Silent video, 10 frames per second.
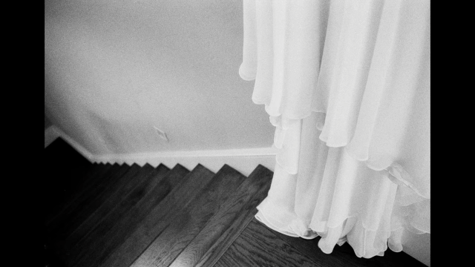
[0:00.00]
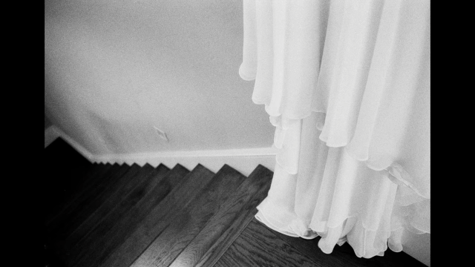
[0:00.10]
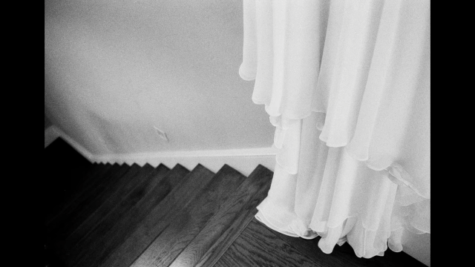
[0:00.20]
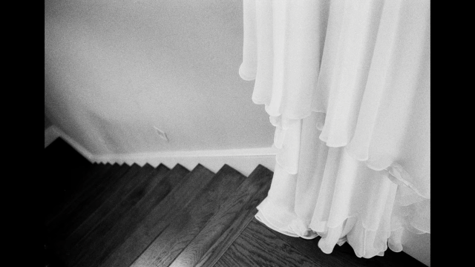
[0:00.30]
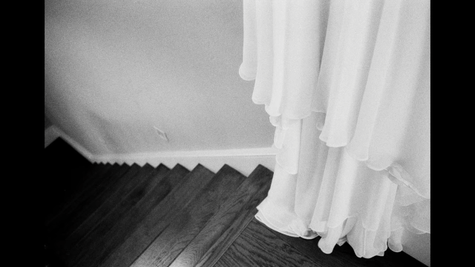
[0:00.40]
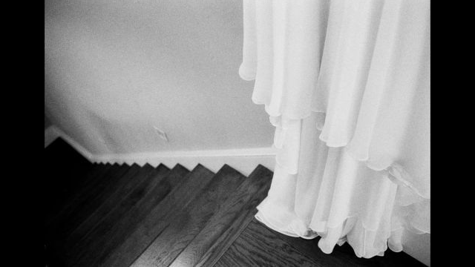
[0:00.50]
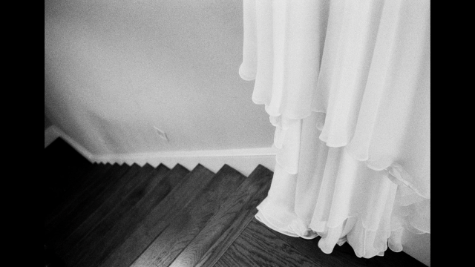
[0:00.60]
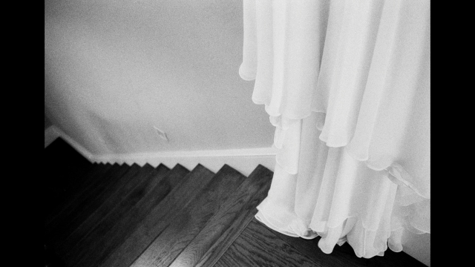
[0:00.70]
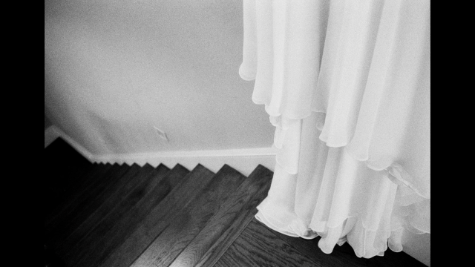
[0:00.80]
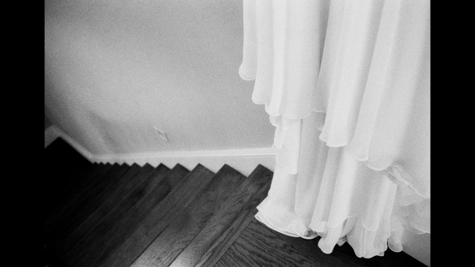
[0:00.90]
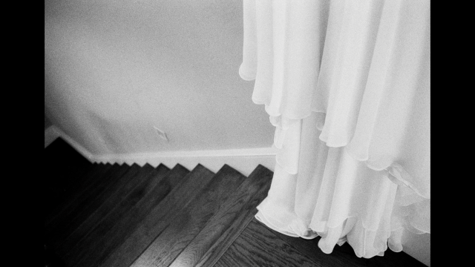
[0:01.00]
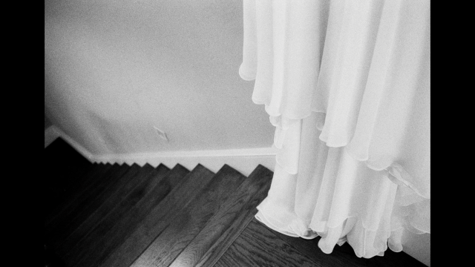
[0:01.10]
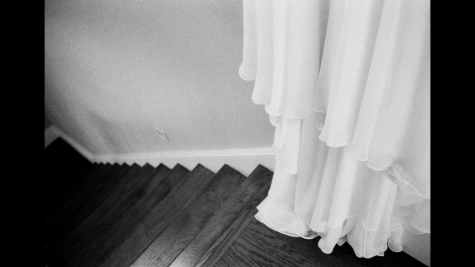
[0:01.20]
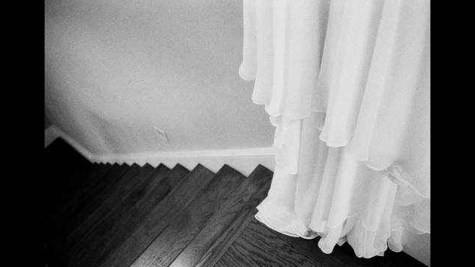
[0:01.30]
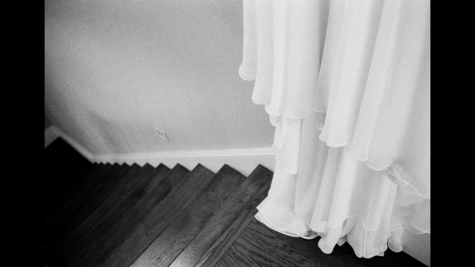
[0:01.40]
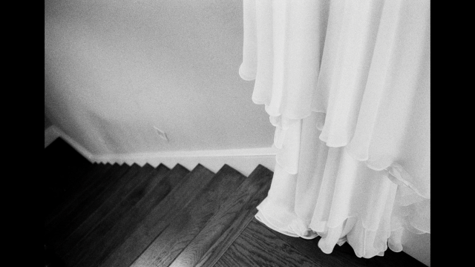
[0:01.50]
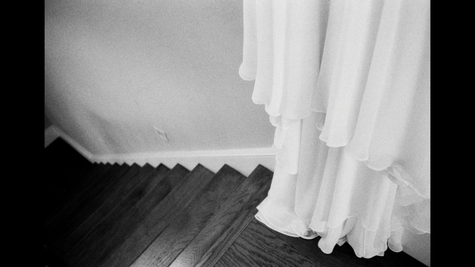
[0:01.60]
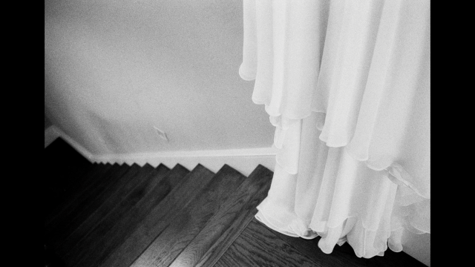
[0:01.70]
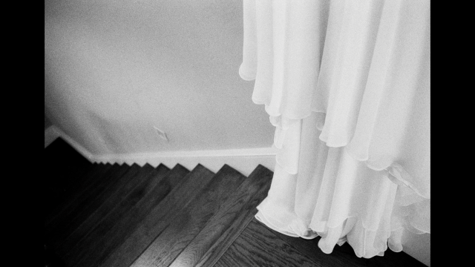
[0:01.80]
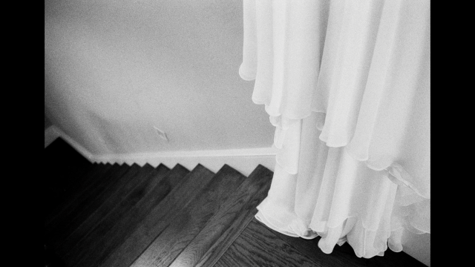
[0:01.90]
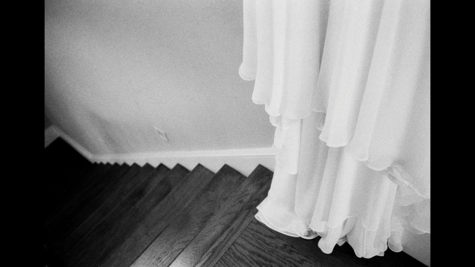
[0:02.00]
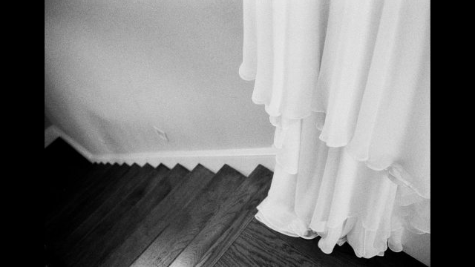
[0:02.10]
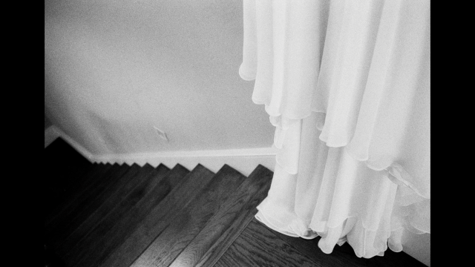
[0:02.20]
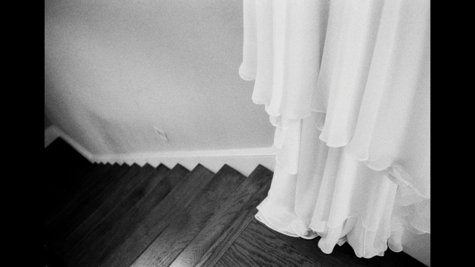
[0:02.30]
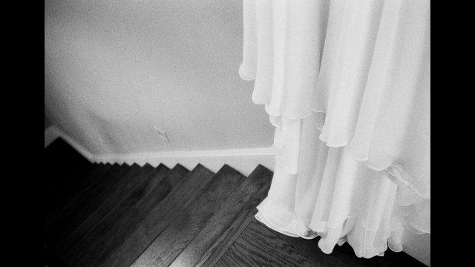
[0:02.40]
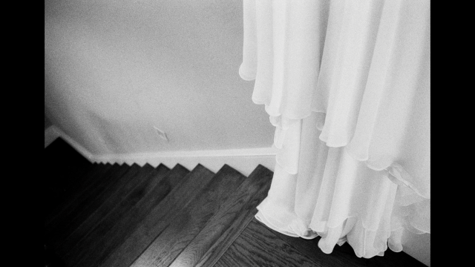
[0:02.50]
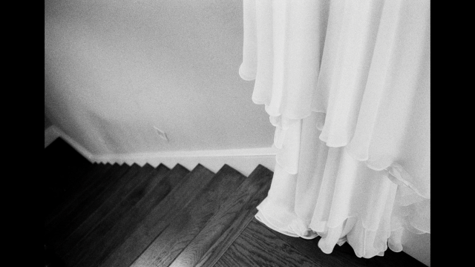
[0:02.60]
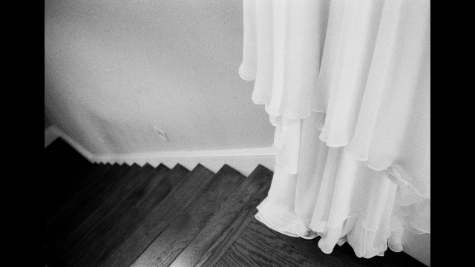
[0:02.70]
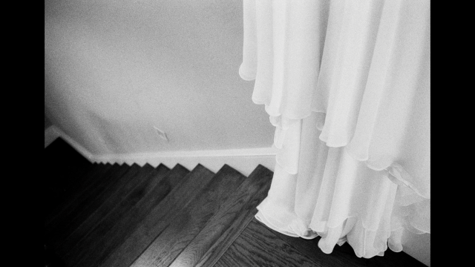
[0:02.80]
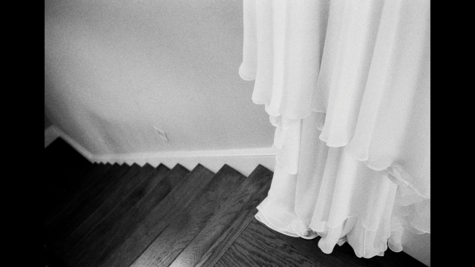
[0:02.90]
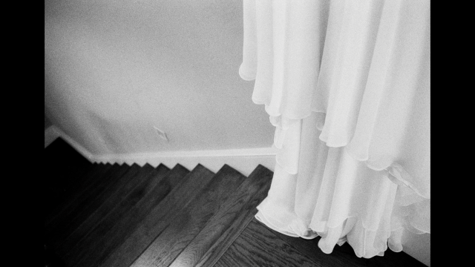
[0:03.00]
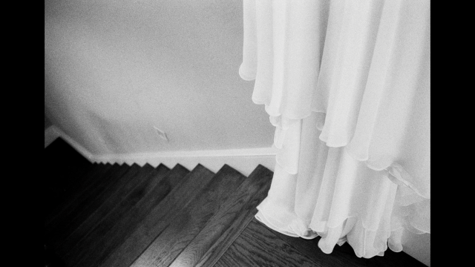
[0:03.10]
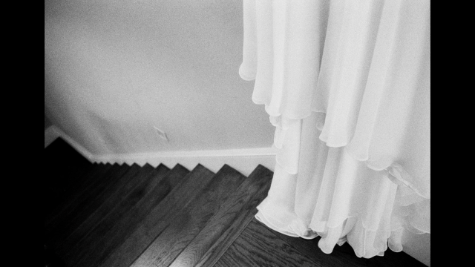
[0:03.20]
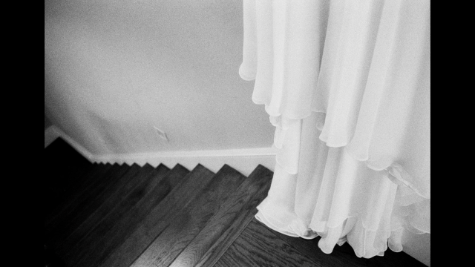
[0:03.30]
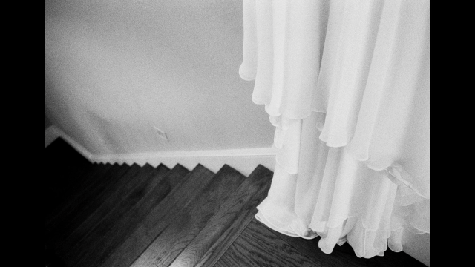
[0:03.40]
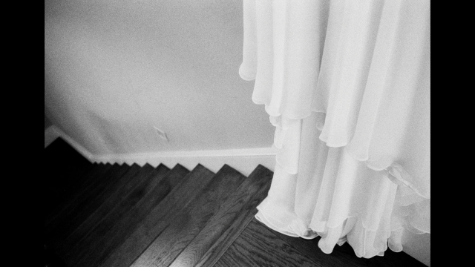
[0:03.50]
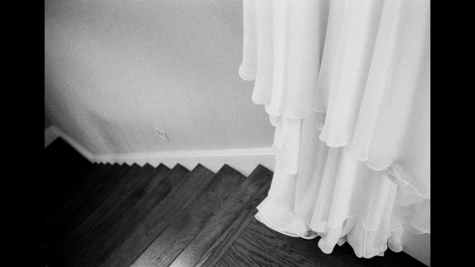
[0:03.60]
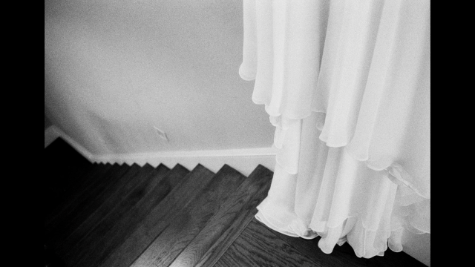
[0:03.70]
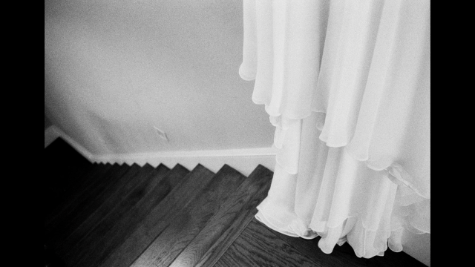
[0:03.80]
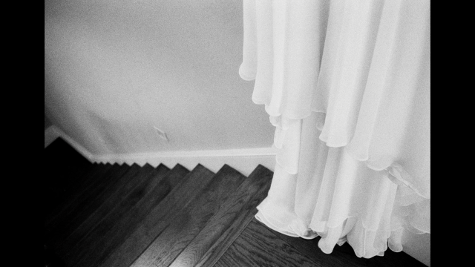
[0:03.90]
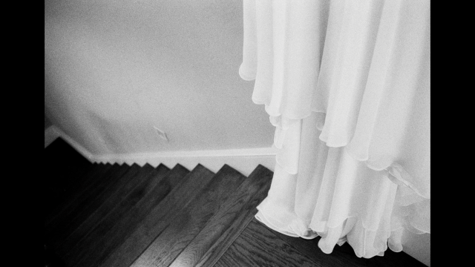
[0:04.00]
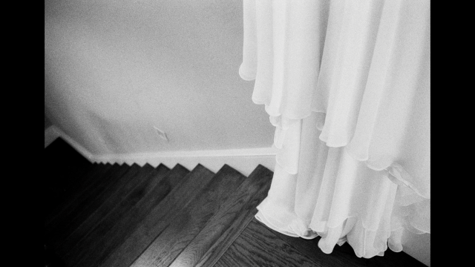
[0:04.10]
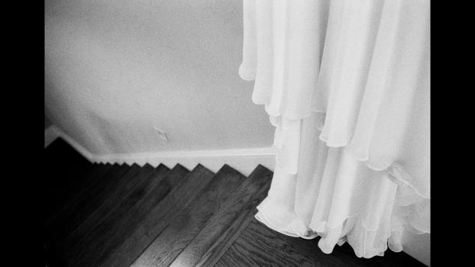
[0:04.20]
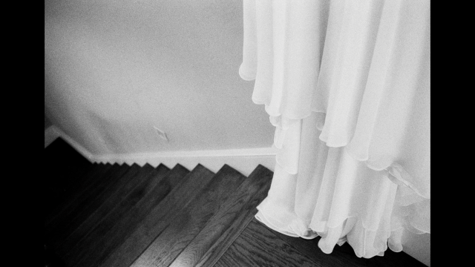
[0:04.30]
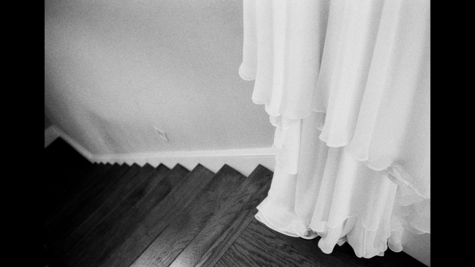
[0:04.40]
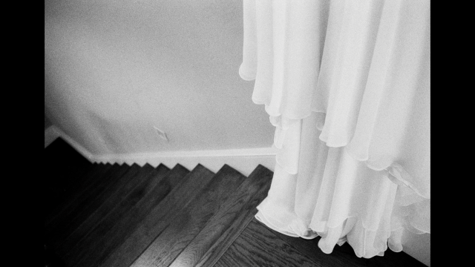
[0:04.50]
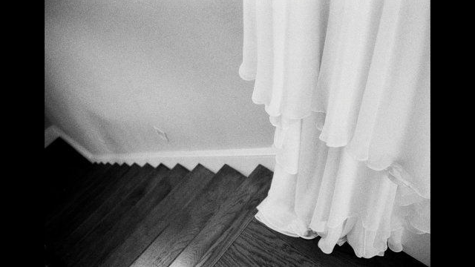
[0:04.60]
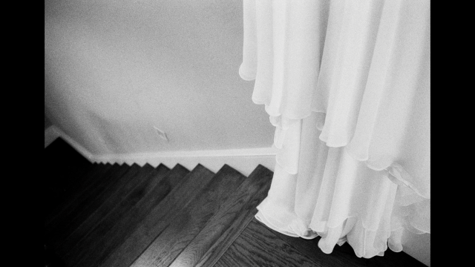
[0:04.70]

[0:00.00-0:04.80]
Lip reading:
No face is visible, so there are no lips to read.